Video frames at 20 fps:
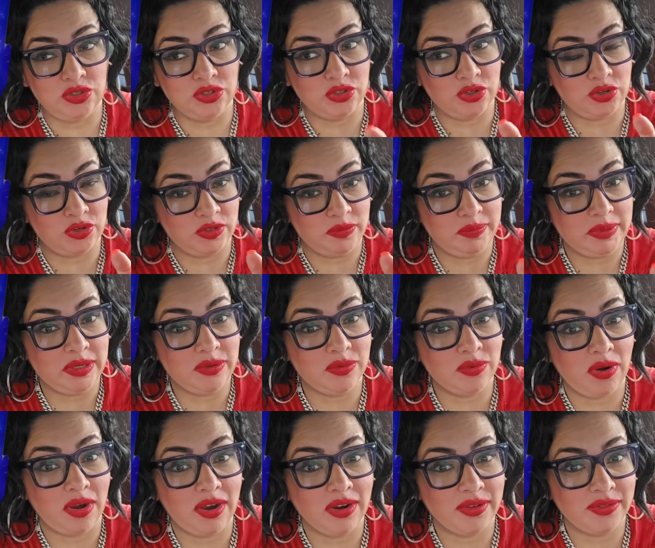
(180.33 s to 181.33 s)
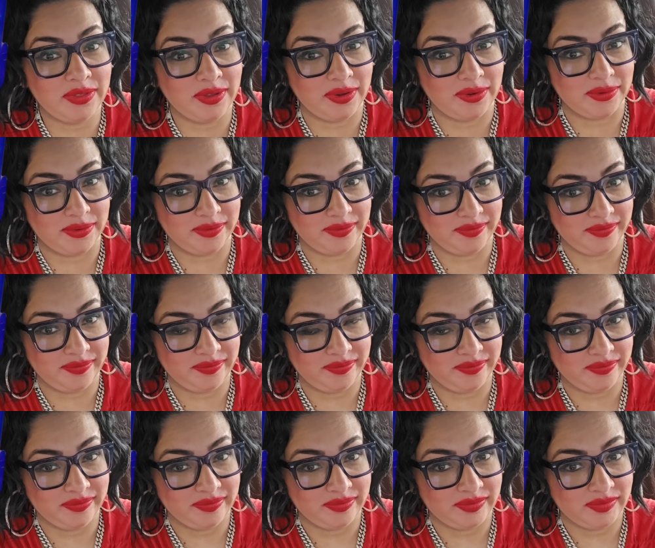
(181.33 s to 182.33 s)
you could be wrong though.
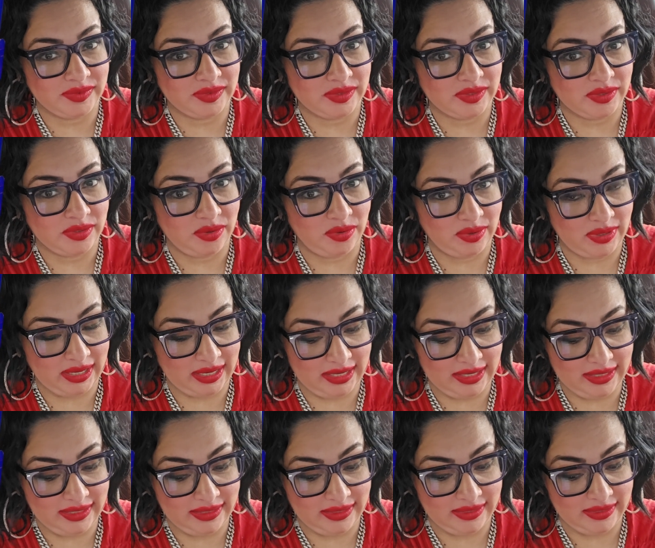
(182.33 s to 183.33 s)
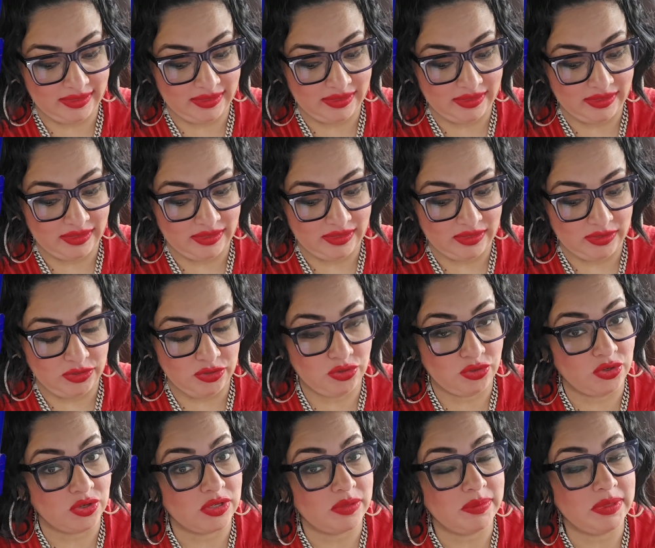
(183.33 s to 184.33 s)
Okay?
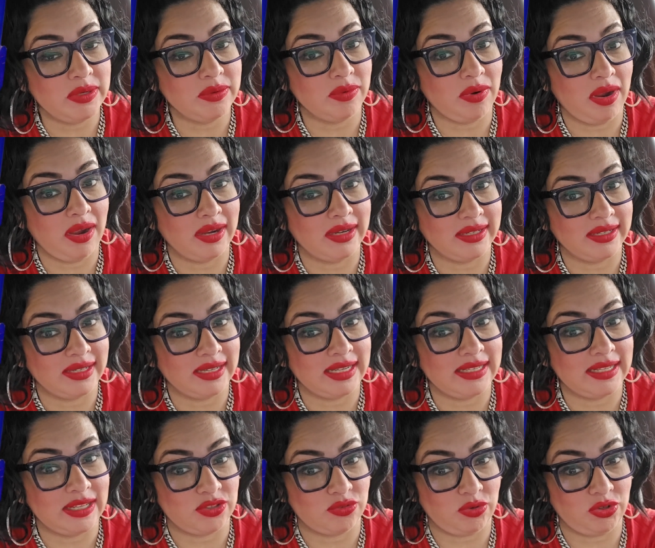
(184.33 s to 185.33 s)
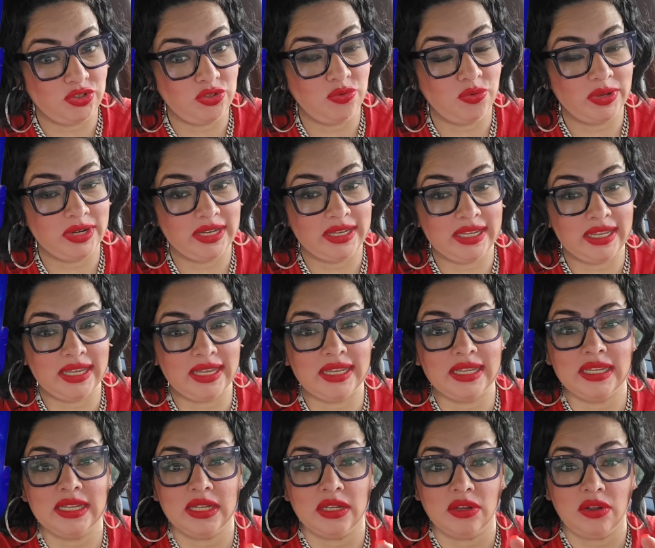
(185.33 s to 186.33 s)
You could be wrong, and that's why you want to get
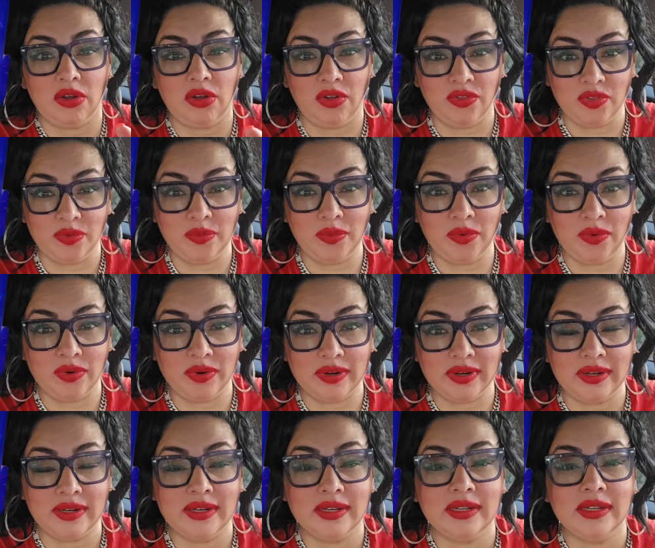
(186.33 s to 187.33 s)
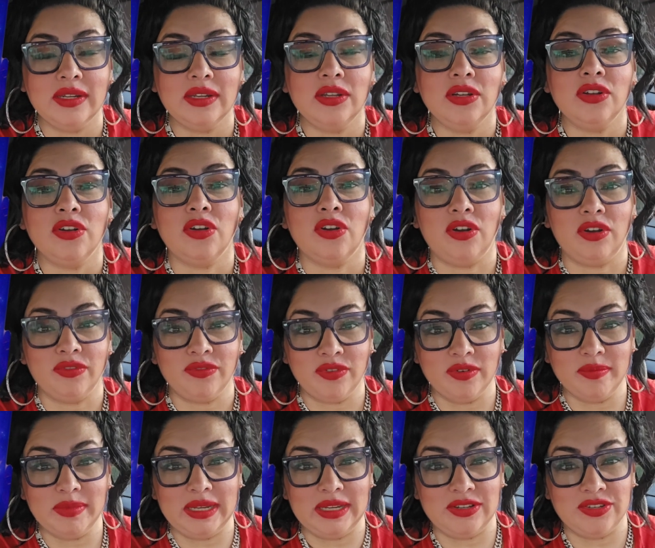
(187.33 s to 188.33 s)
all the more
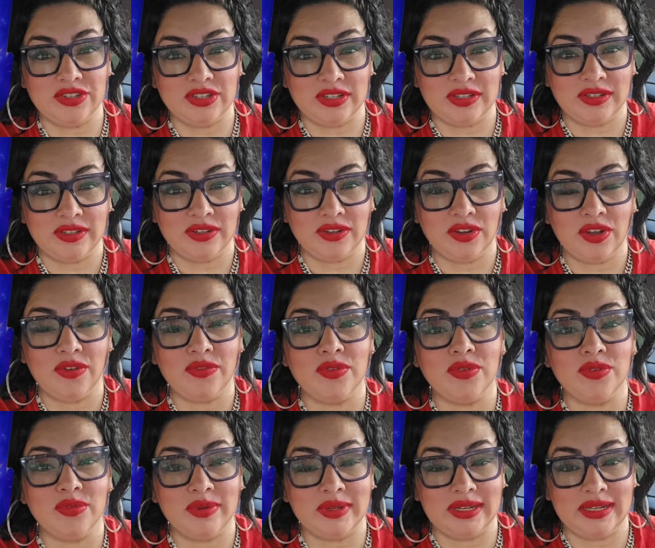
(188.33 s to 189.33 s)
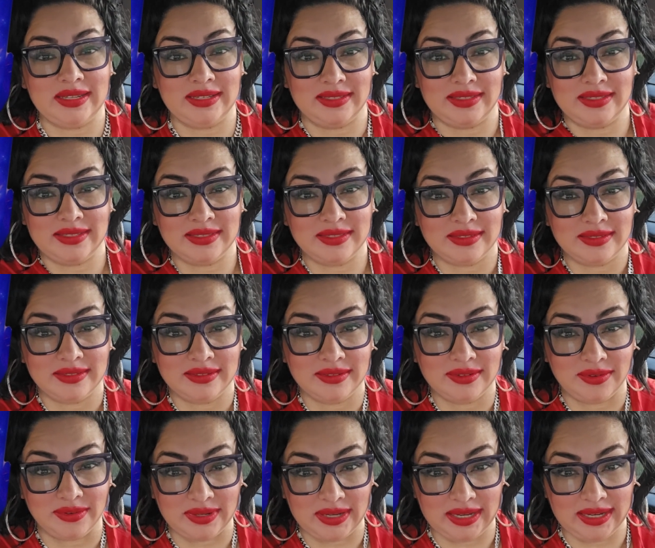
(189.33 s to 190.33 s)
confirmation of who it is.
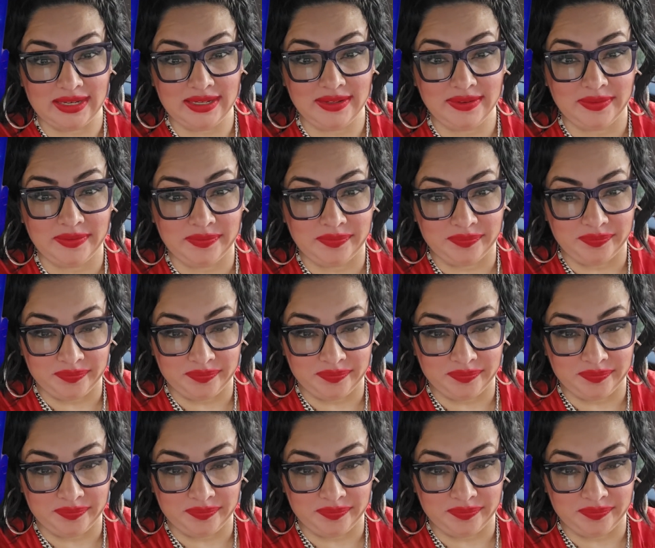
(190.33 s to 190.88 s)
Okay?